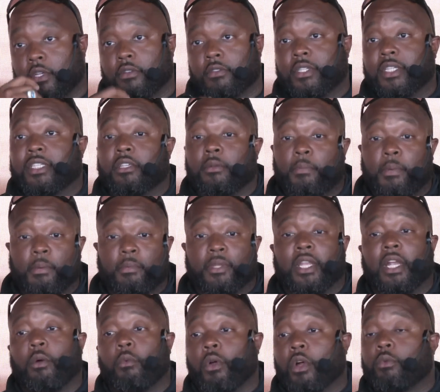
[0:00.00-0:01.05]
These are people that I
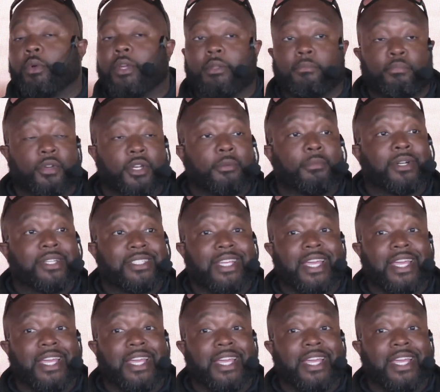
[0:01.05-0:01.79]
work with pretty much